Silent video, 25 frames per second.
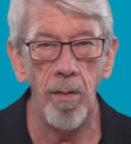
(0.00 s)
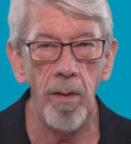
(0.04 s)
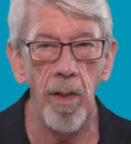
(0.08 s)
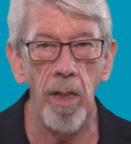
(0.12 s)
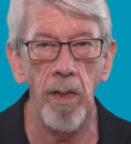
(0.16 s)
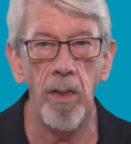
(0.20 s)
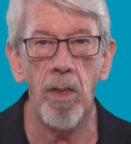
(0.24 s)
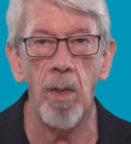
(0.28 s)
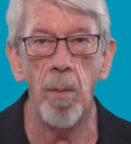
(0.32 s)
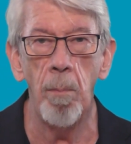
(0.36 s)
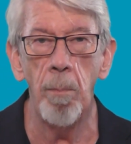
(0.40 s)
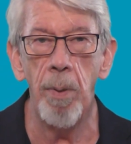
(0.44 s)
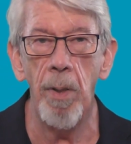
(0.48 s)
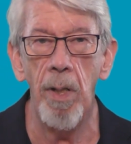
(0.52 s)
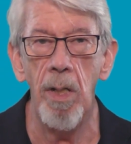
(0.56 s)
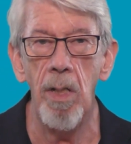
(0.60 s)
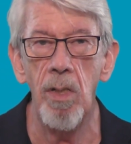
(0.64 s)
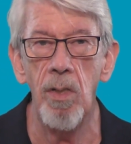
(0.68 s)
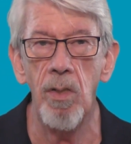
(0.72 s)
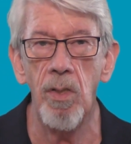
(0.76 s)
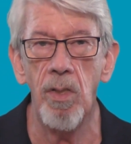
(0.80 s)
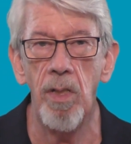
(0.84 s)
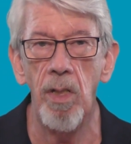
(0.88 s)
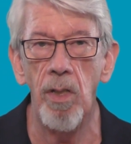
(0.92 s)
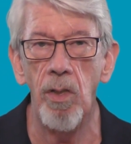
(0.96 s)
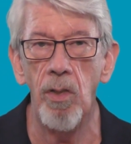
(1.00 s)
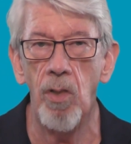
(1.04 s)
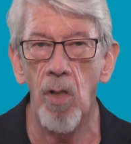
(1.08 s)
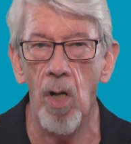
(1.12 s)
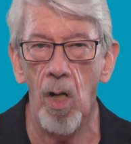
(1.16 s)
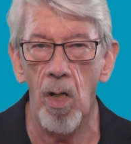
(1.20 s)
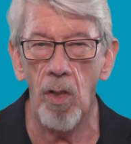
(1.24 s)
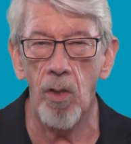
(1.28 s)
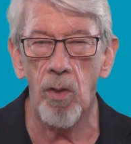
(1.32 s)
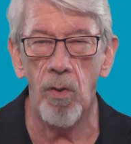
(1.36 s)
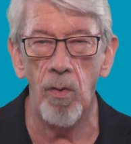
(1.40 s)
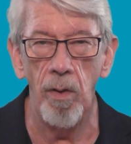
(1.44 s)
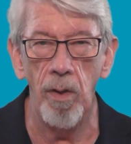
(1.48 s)
that compares their
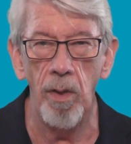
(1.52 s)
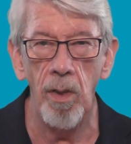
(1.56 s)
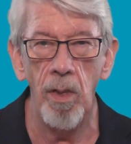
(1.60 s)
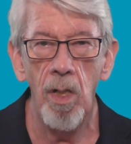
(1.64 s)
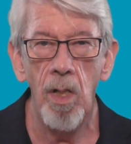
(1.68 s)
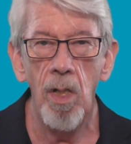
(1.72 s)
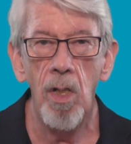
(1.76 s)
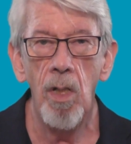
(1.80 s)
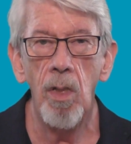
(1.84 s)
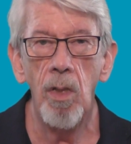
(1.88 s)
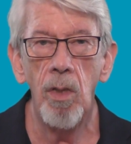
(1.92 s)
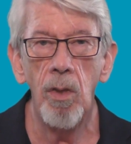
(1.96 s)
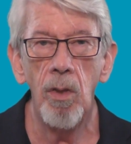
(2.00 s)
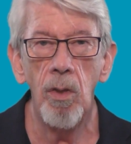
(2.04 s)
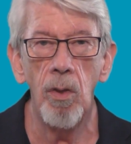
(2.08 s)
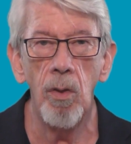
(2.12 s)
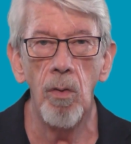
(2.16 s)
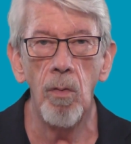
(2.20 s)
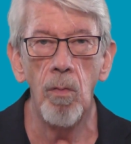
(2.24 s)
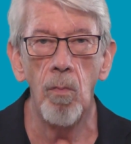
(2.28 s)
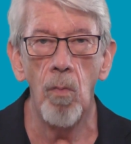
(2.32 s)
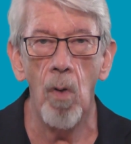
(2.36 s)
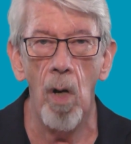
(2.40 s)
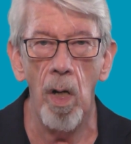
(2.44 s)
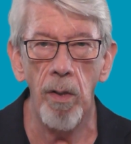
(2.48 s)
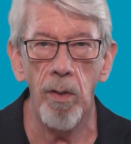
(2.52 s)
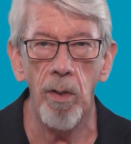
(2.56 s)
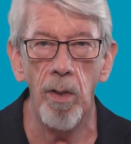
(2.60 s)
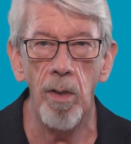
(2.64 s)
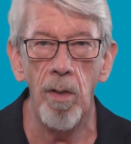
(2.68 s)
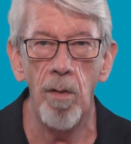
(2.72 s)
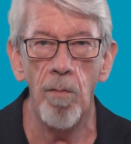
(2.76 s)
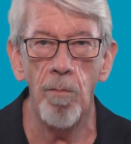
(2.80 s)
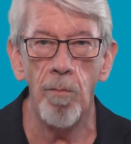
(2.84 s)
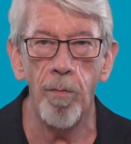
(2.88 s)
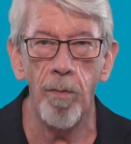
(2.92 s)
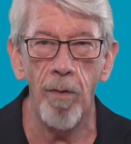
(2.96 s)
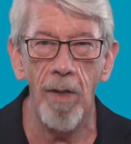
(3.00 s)
doctrine to rotten
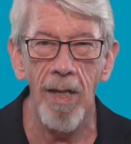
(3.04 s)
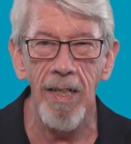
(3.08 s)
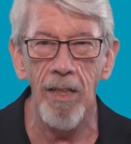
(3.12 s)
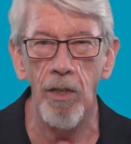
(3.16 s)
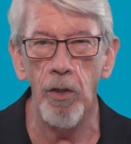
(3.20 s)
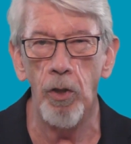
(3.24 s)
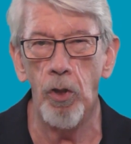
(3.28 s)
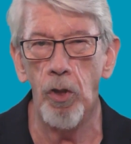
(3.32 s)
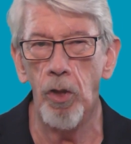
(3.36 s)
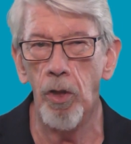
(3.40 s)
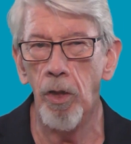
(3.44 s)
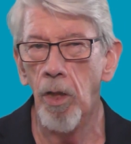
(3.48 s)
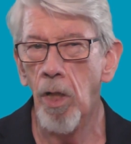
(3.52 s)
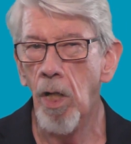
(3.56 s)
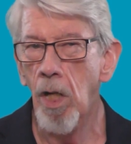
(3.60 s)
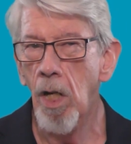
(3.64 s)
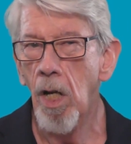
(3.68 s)
flesh,